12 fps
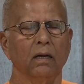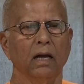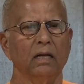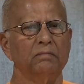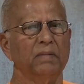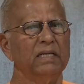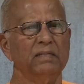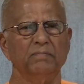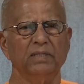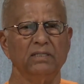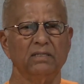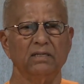And many
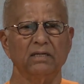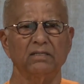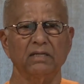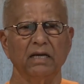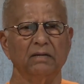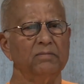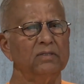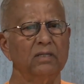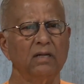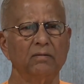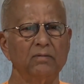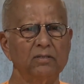visitors came,
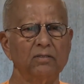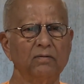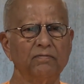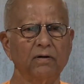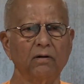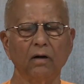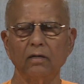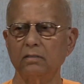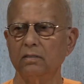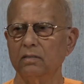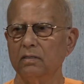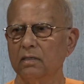Sri Ramakrishna forgot.
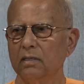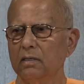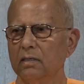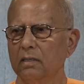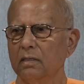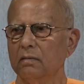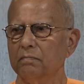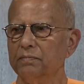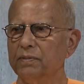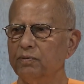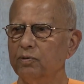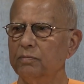
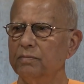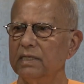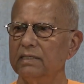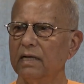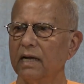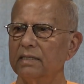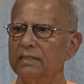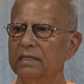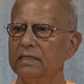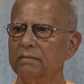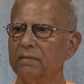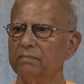Before midnight,
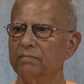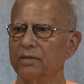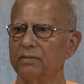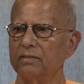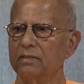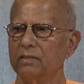he remembered